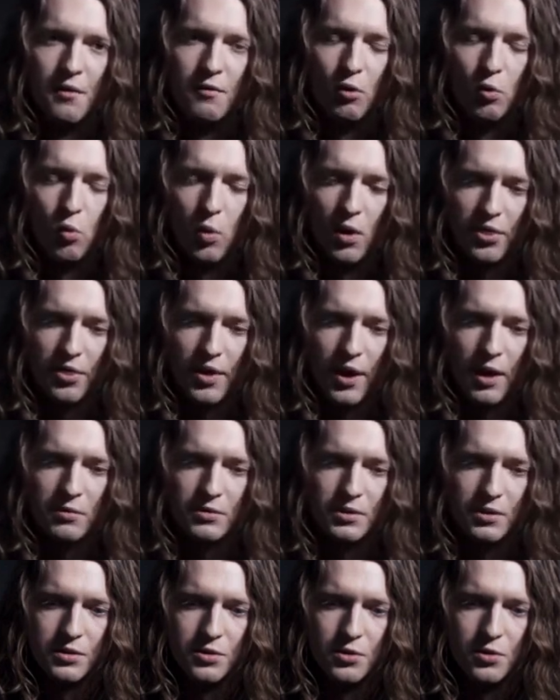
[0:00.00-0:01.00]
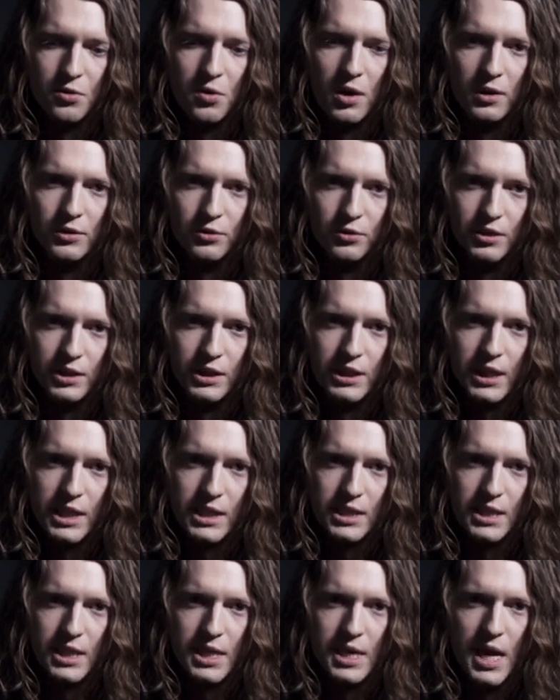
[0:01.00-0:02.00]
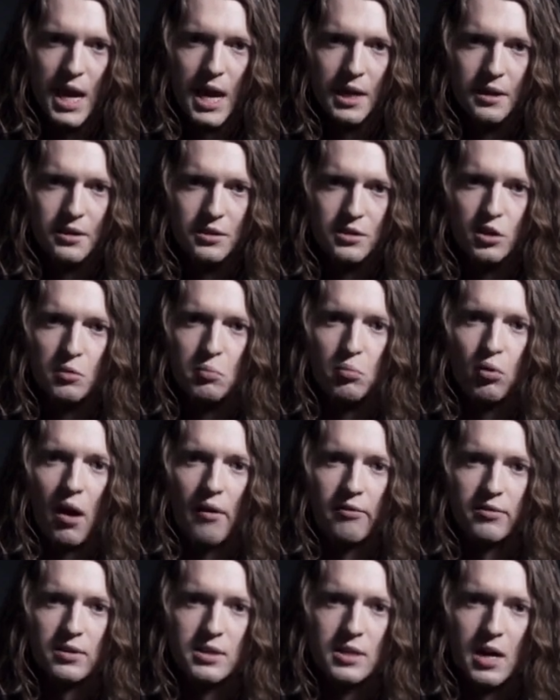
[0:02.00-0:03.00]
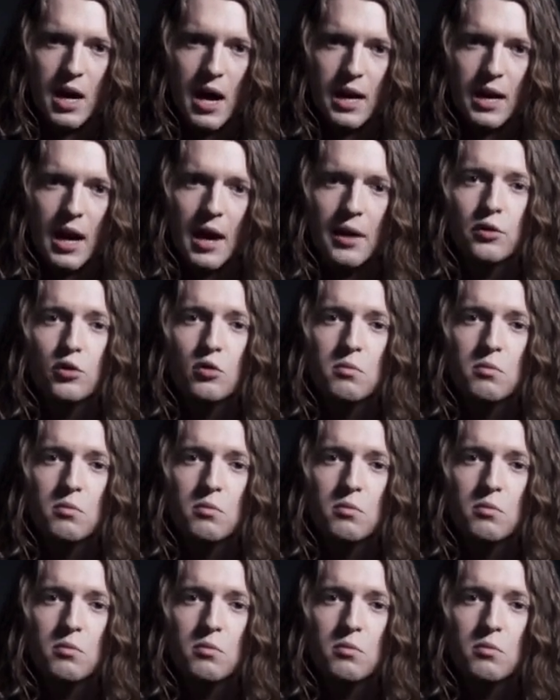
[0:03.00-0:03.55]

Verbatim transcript: for 1,260 days to prophesy and